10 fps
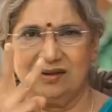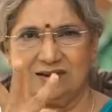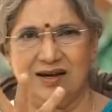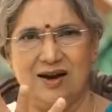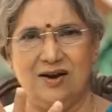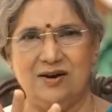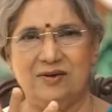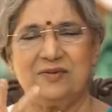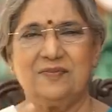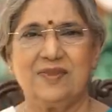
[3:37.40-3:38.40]
Third,
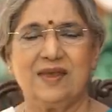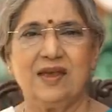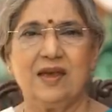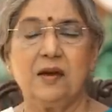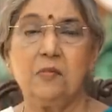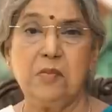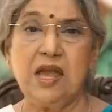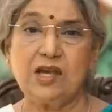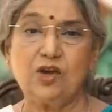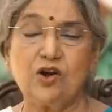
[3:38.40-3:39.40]

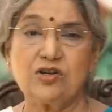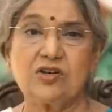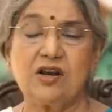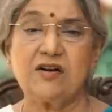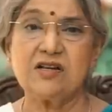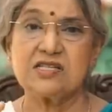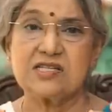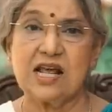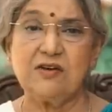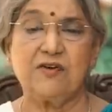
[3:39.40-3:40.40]
make your children
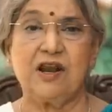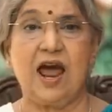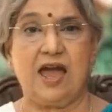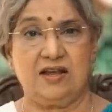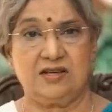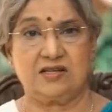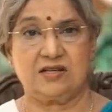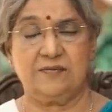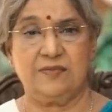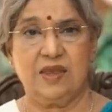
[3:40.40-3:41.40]
self-reliant.
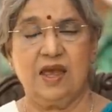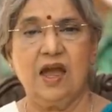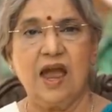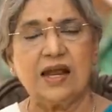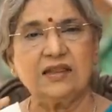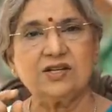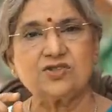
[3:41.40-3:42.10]
And the